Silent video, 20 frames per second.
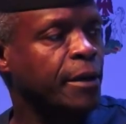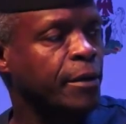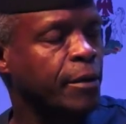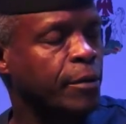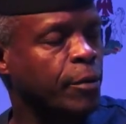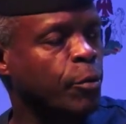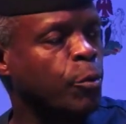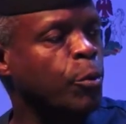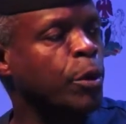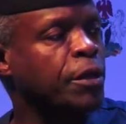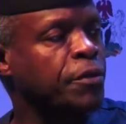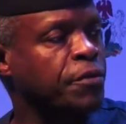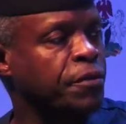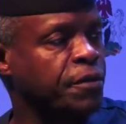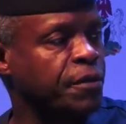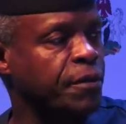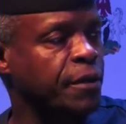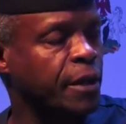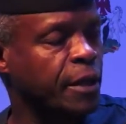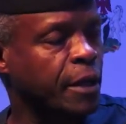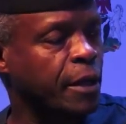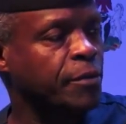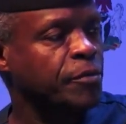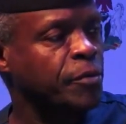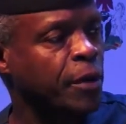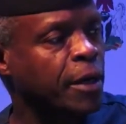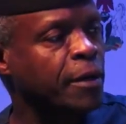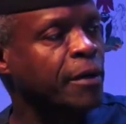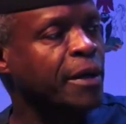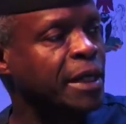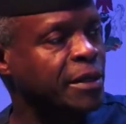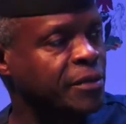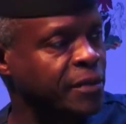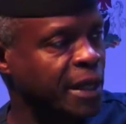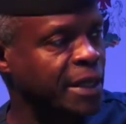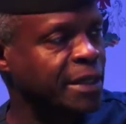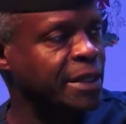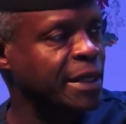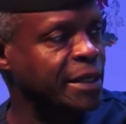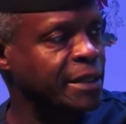with
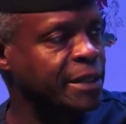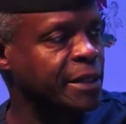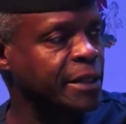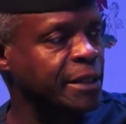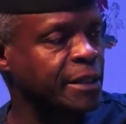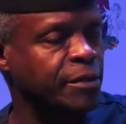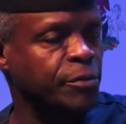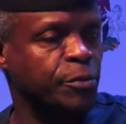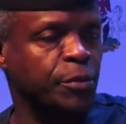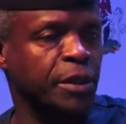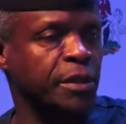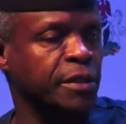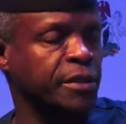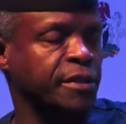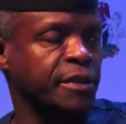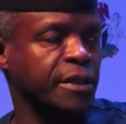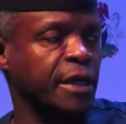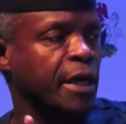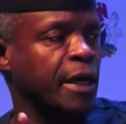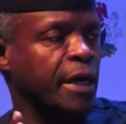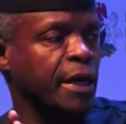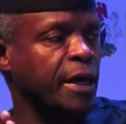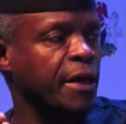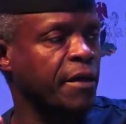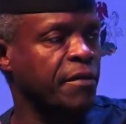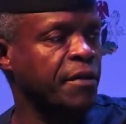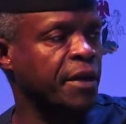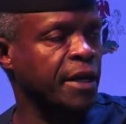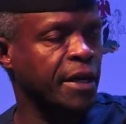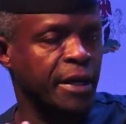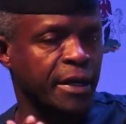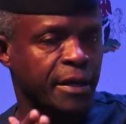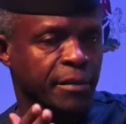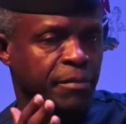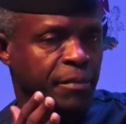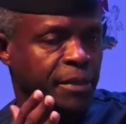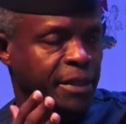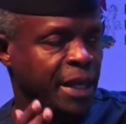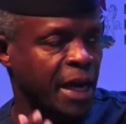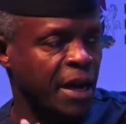regulatory agencies, with the
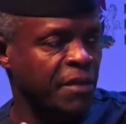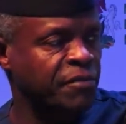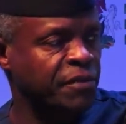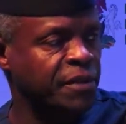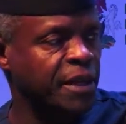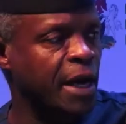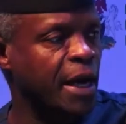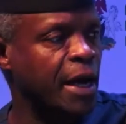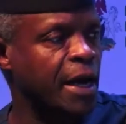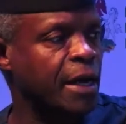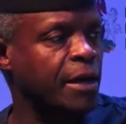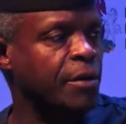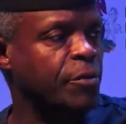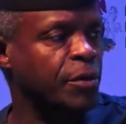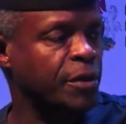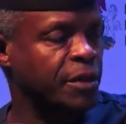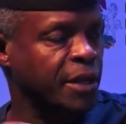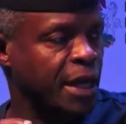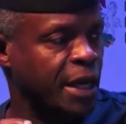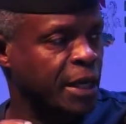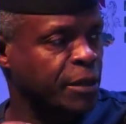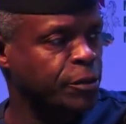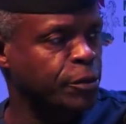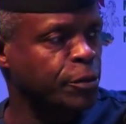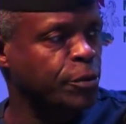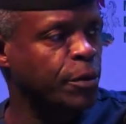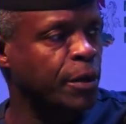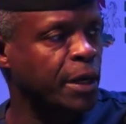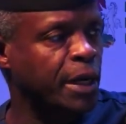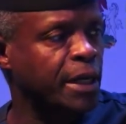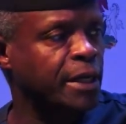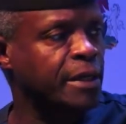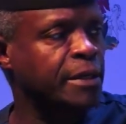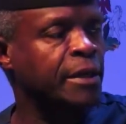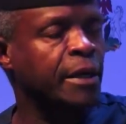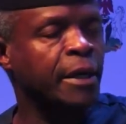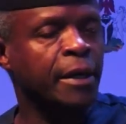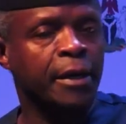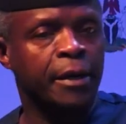NAFDAC, with SON,